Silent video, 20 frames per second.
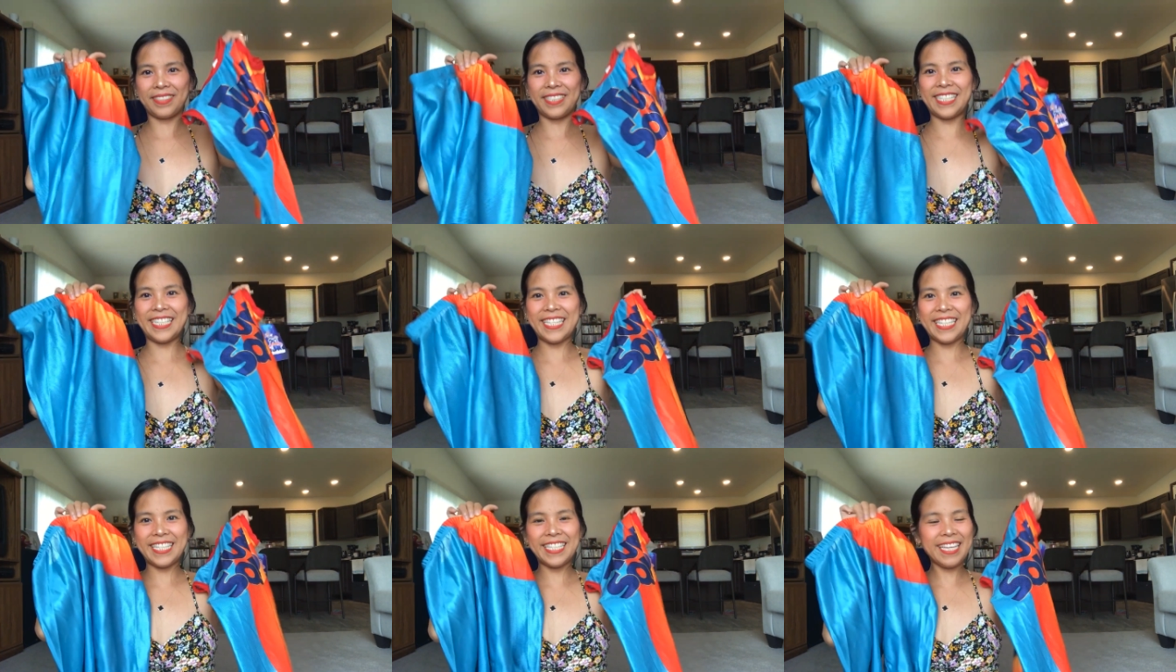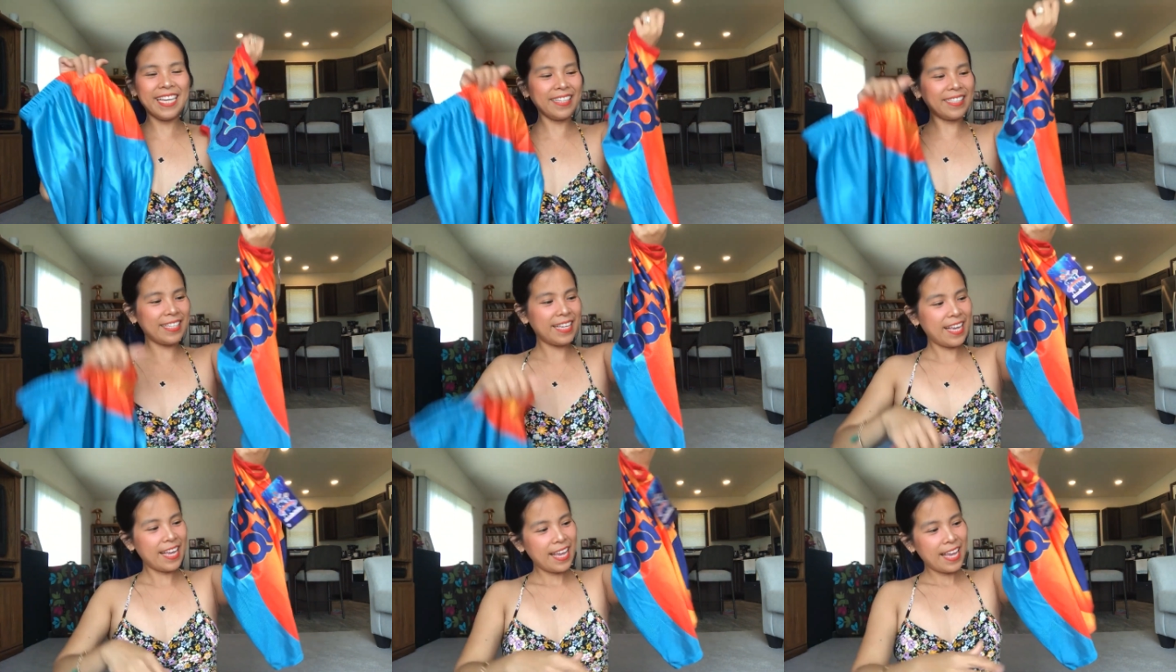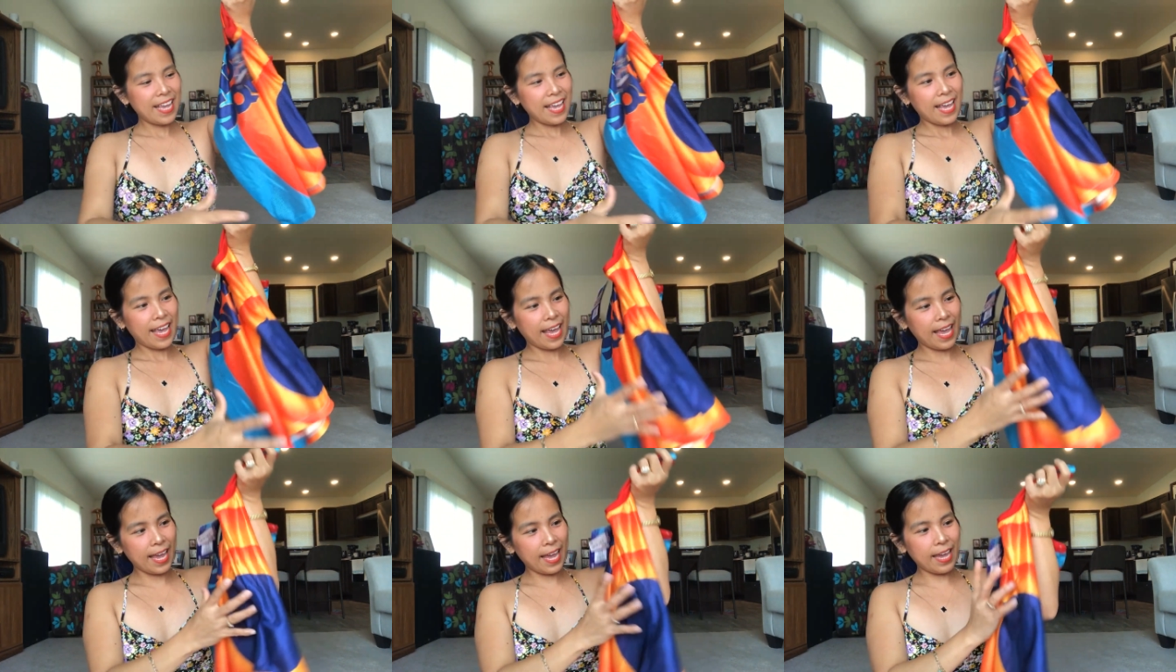This is it.
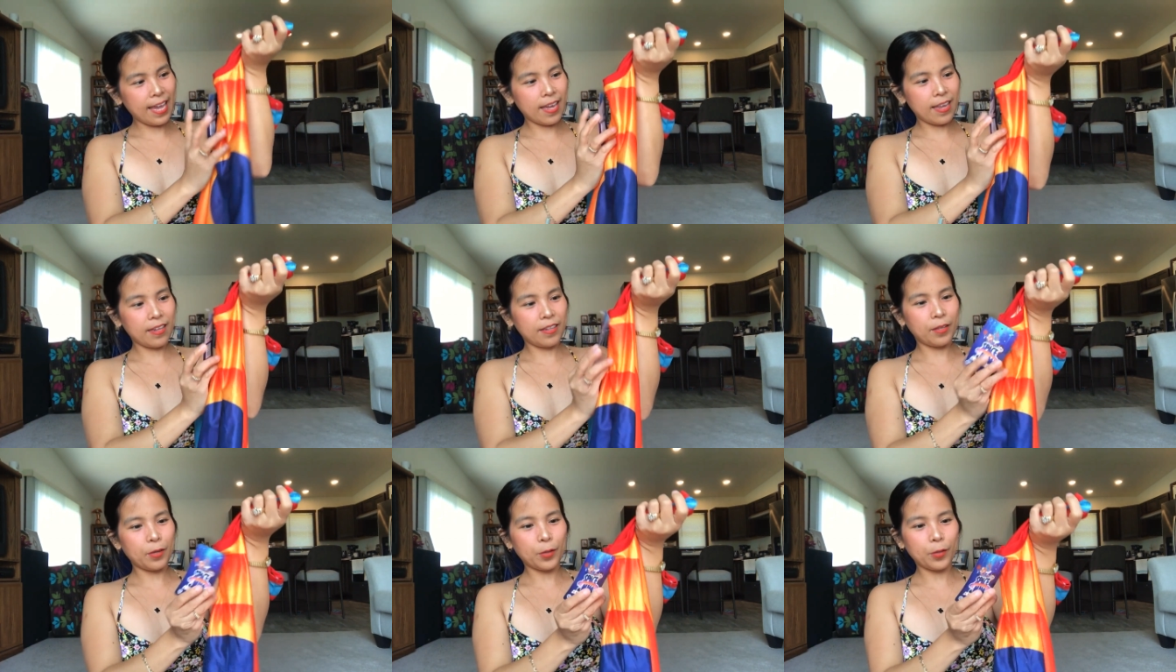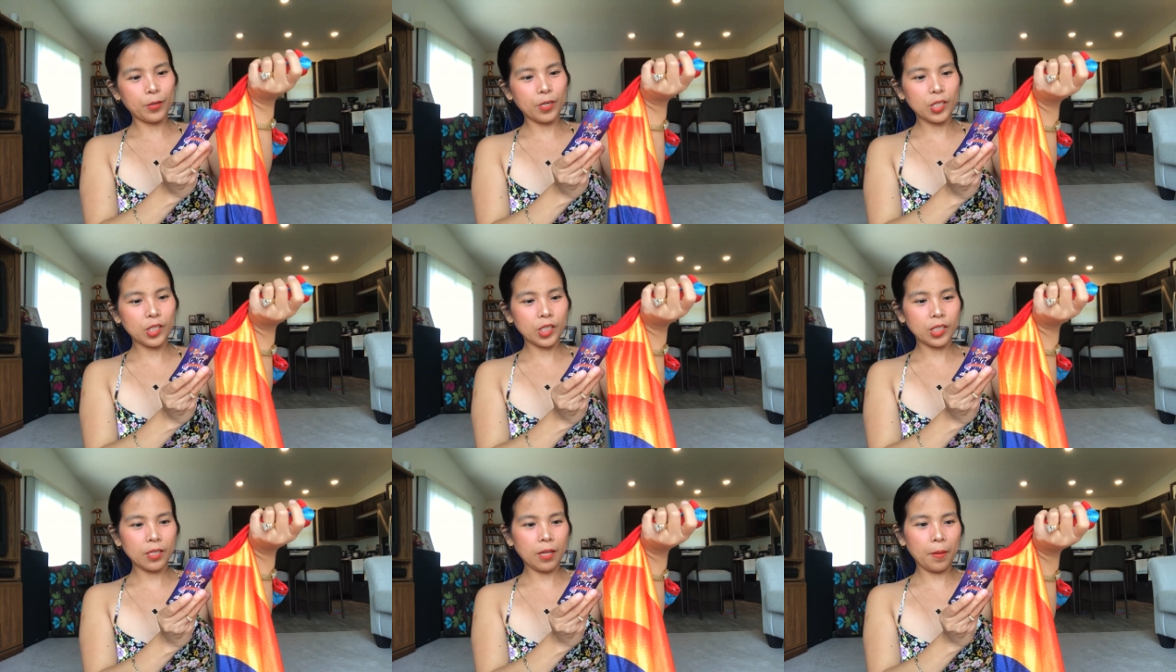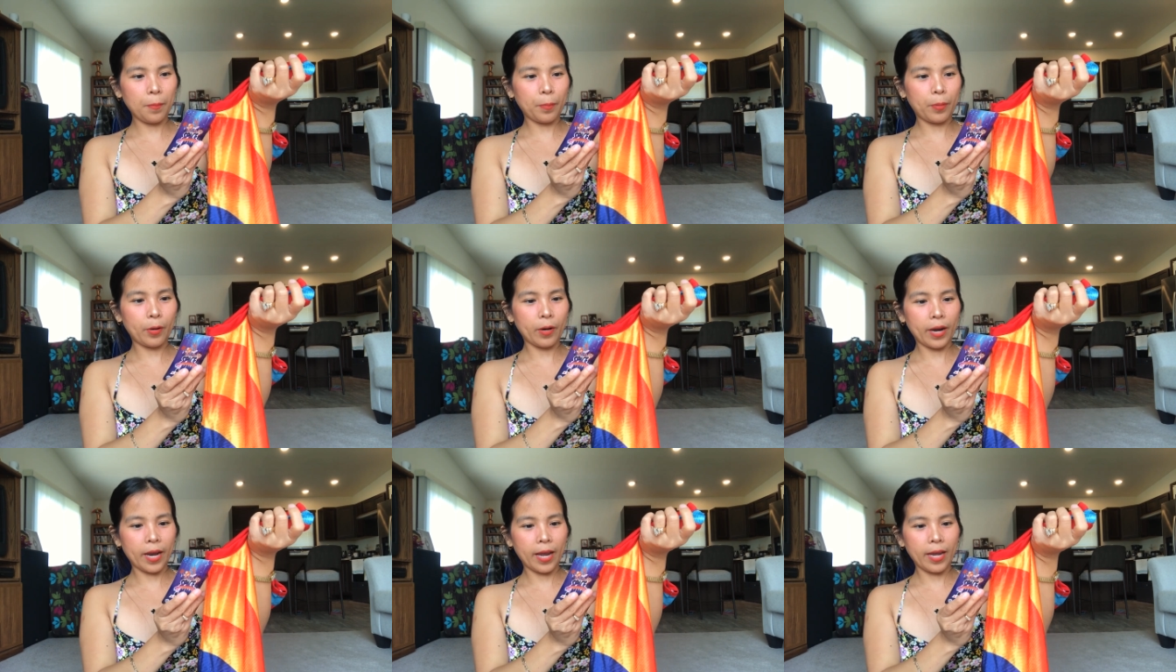And the original
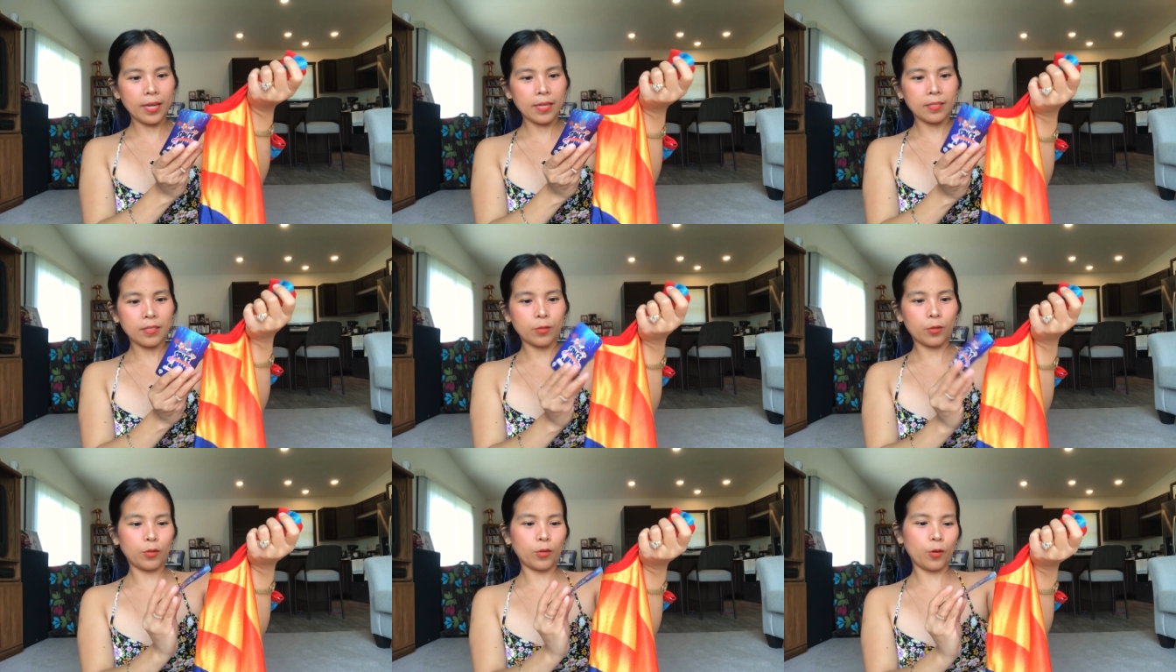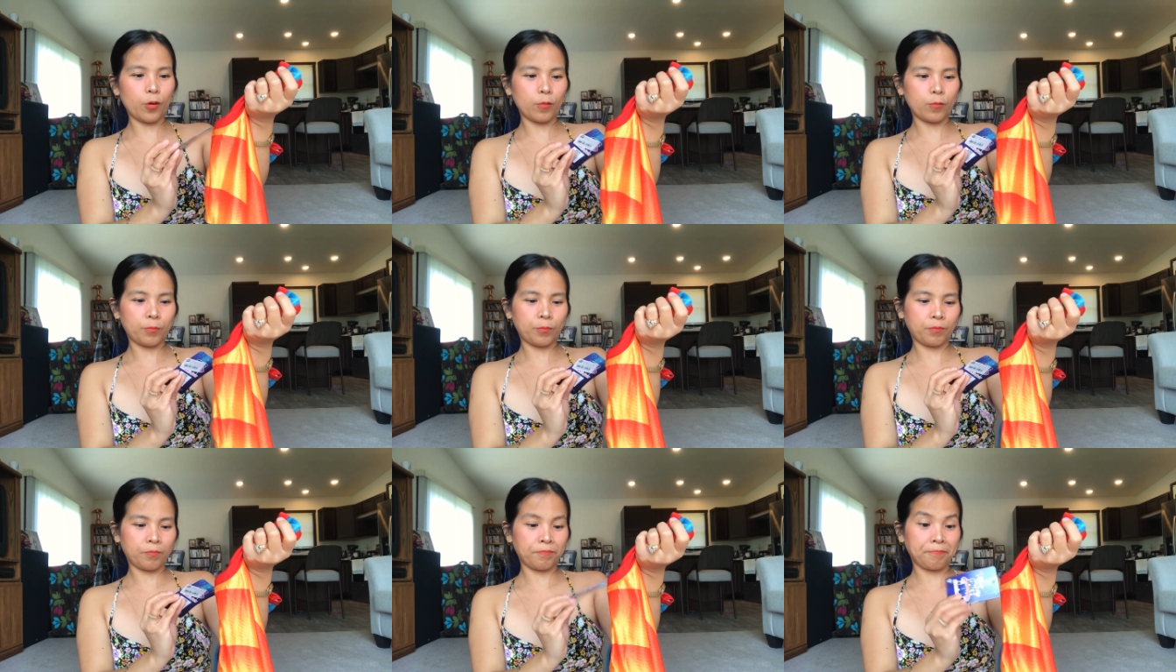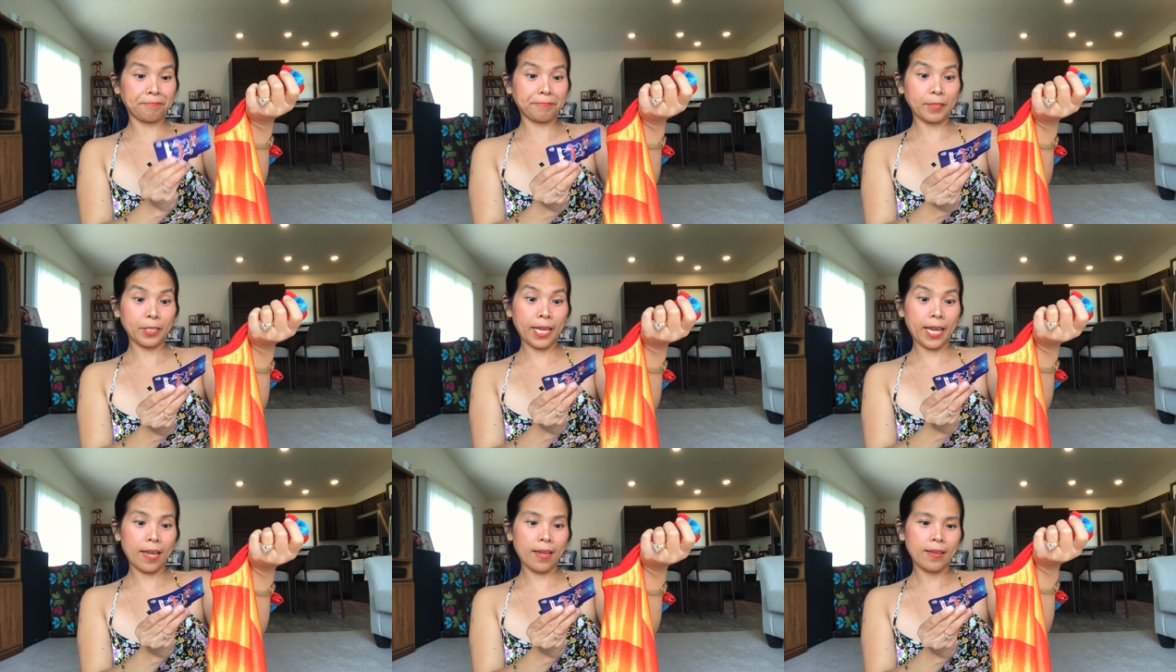price, oh no,
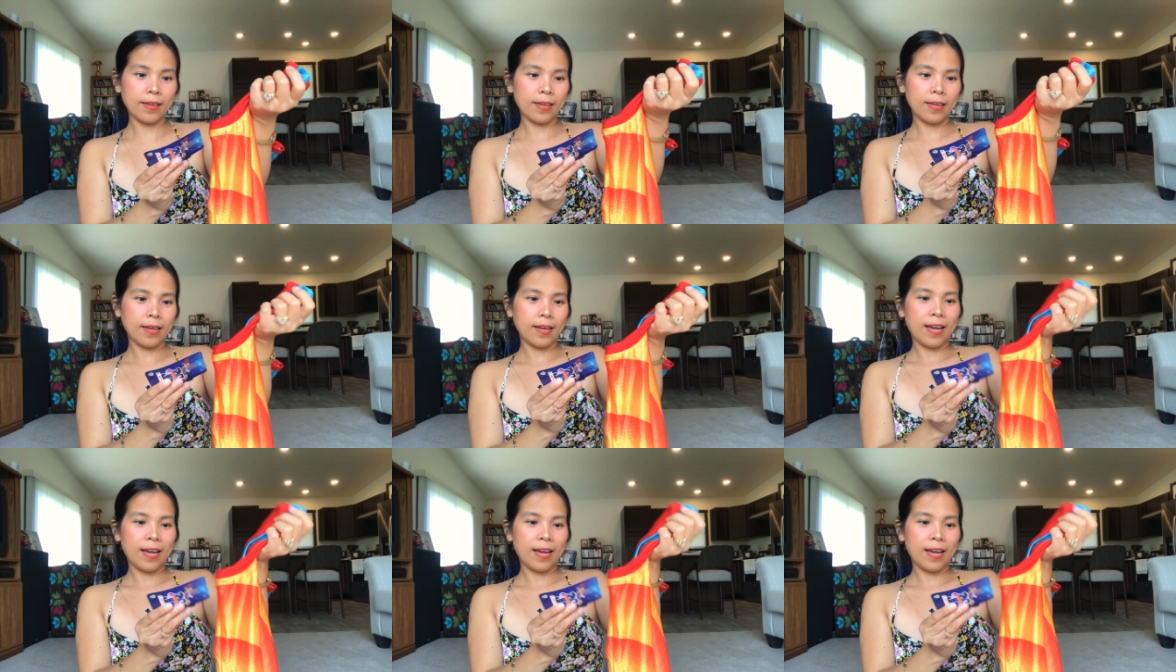okay.